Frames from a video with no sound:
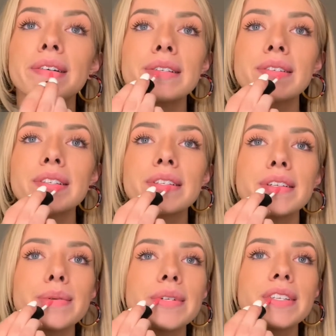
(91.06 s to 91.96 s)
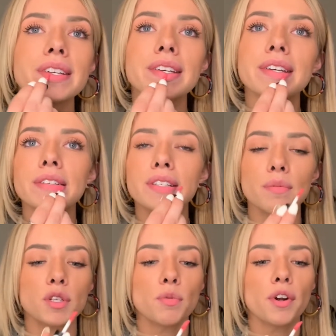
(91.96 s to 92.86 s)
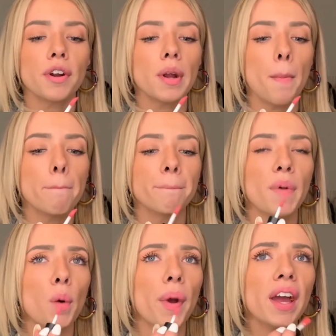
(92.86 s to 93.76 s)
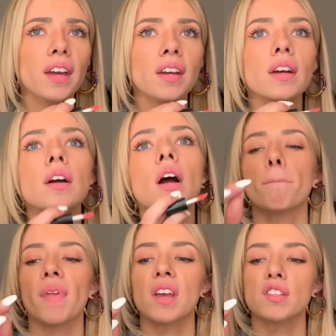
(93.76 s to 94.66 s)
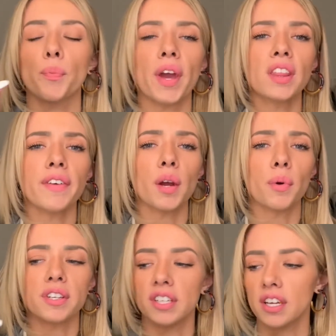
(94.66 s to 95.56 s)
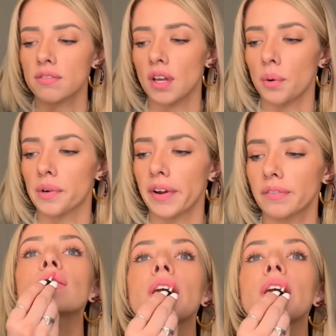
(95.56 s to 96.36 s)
this one's so much like, this is so much more opaque. Is opaque the right word? Did I use that word right?